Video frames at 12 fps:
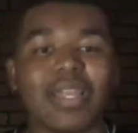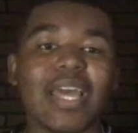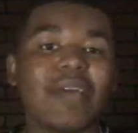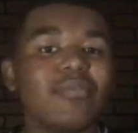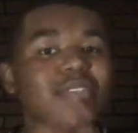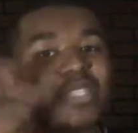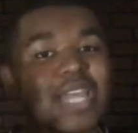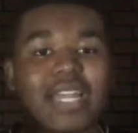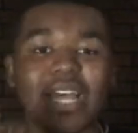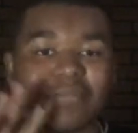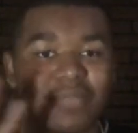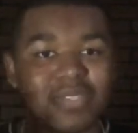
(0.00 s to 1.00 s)
It was
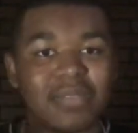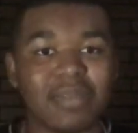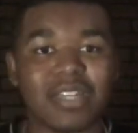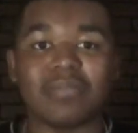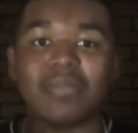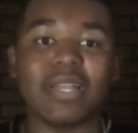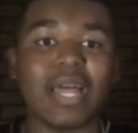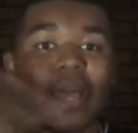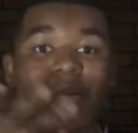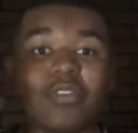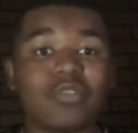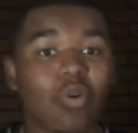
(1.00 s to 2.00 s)
that's 15 minutes, but it
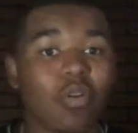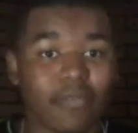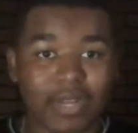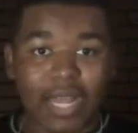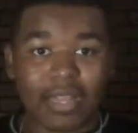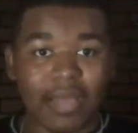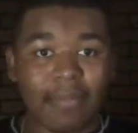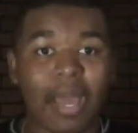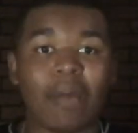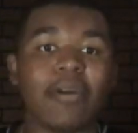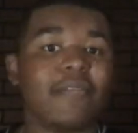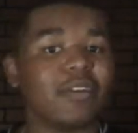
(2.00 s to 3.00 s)
was over that limit.
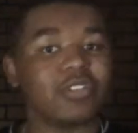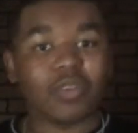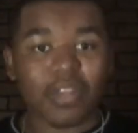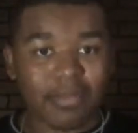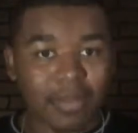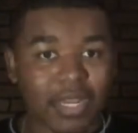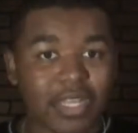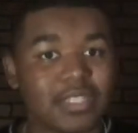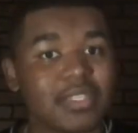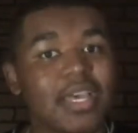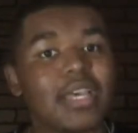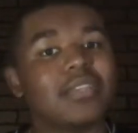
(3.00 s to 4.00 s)
I waited for 20 minutes.
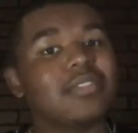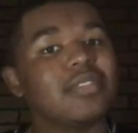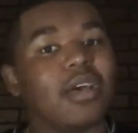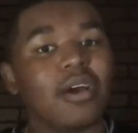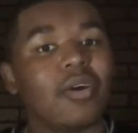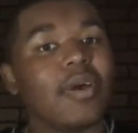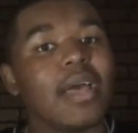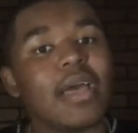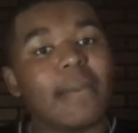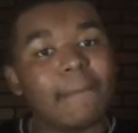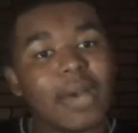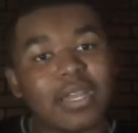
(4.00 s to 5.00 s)
So
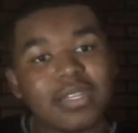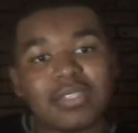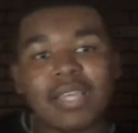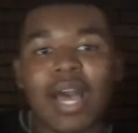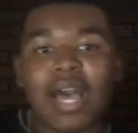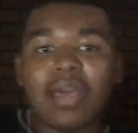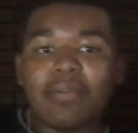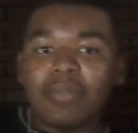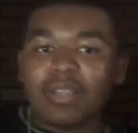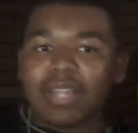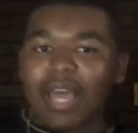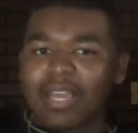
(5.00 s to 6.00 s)
by the time
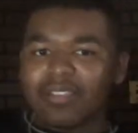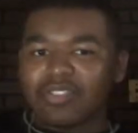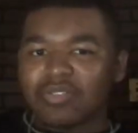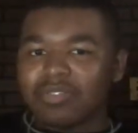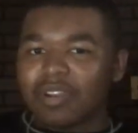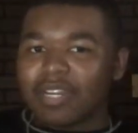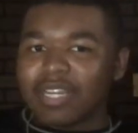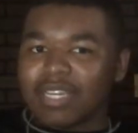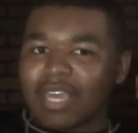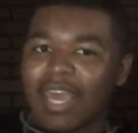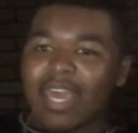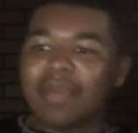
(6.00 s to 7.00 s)
like 2:30
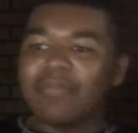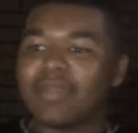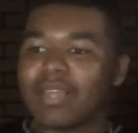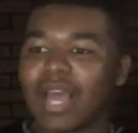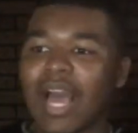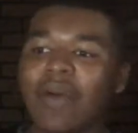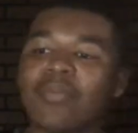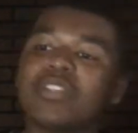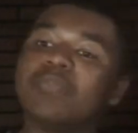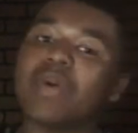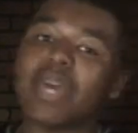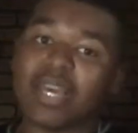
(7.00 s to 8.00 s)
came, I was
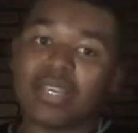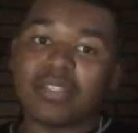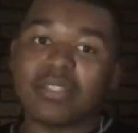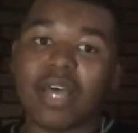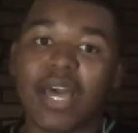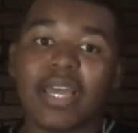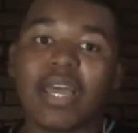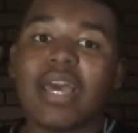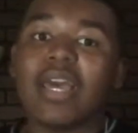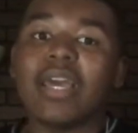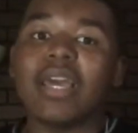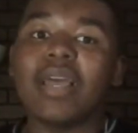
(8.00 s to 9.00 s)
pissed. Like,
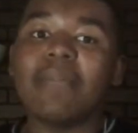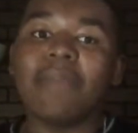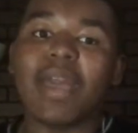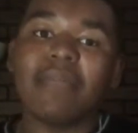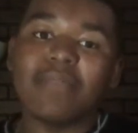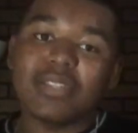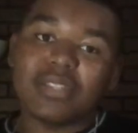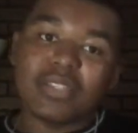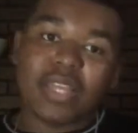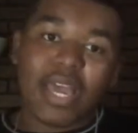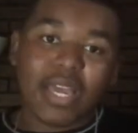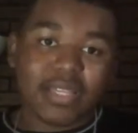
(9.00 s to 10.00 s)
he made me
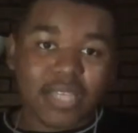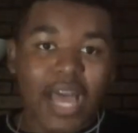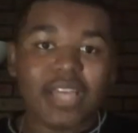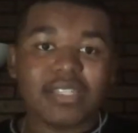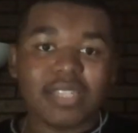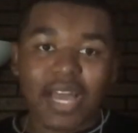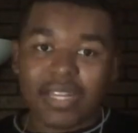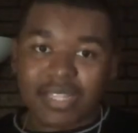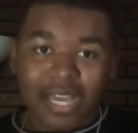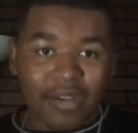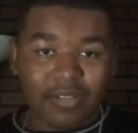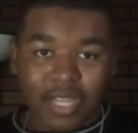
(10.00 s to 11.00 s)
stay. I sat
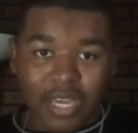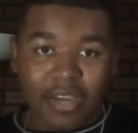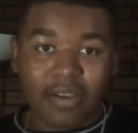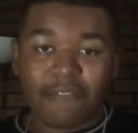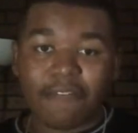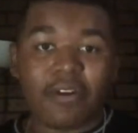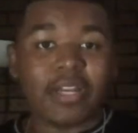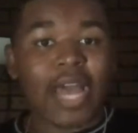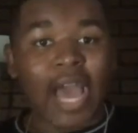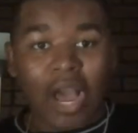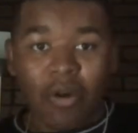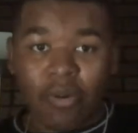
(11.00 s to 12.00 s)
down there for an
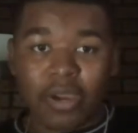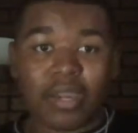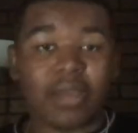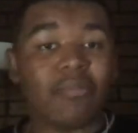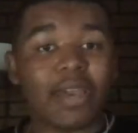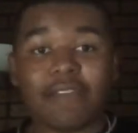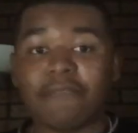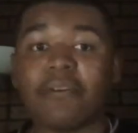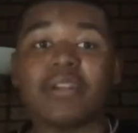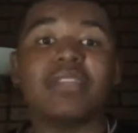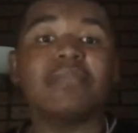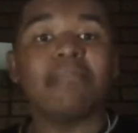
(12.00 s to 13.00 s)
hour waiting for
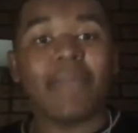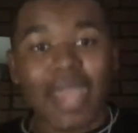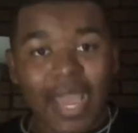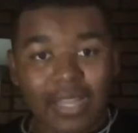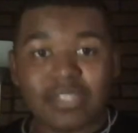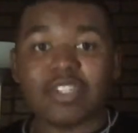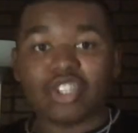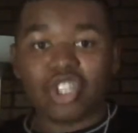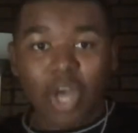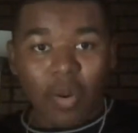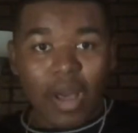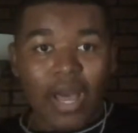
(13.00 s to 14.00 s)
this man to
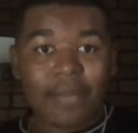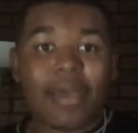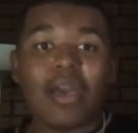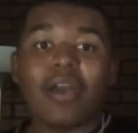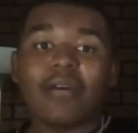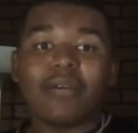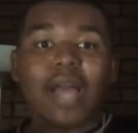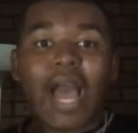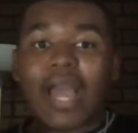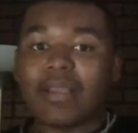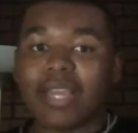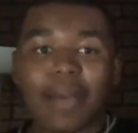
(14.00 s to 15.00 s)
show up.
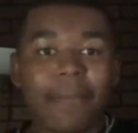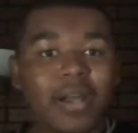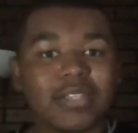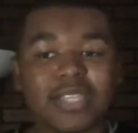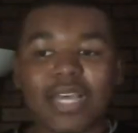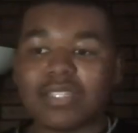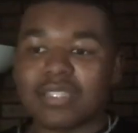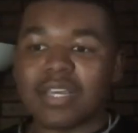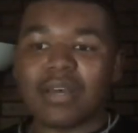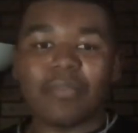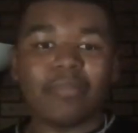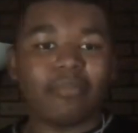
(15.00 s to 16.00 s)
I kept on texting
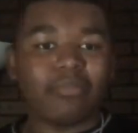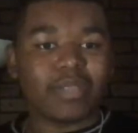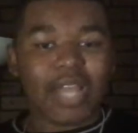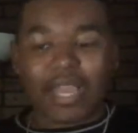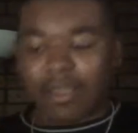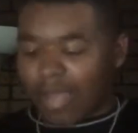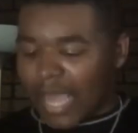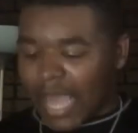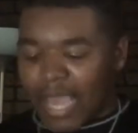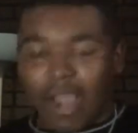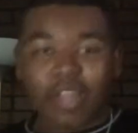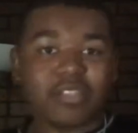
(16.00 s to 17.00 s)
him like,
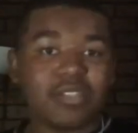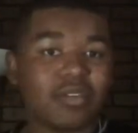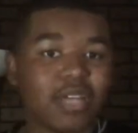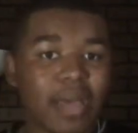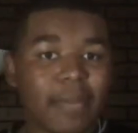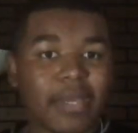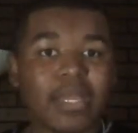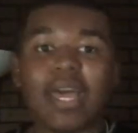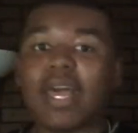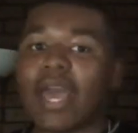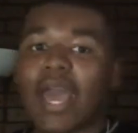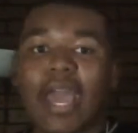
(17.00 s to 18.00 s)
"Hey, are you still coming?
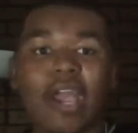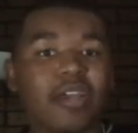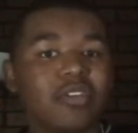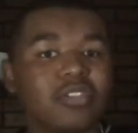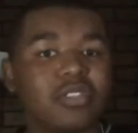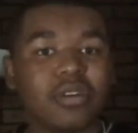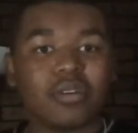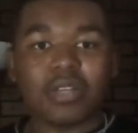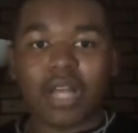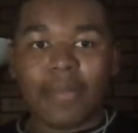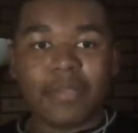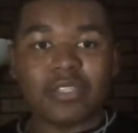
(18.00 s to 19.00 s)
Hey, are you still
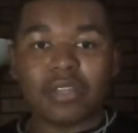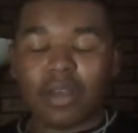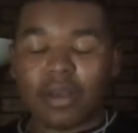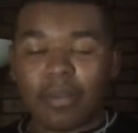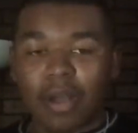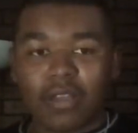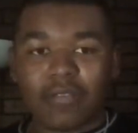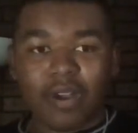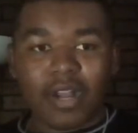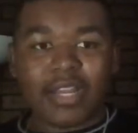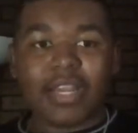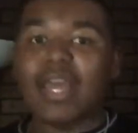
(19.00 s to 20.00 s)
coming to the Olive
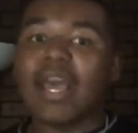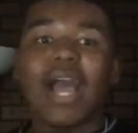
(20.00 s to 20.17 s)
Garden?"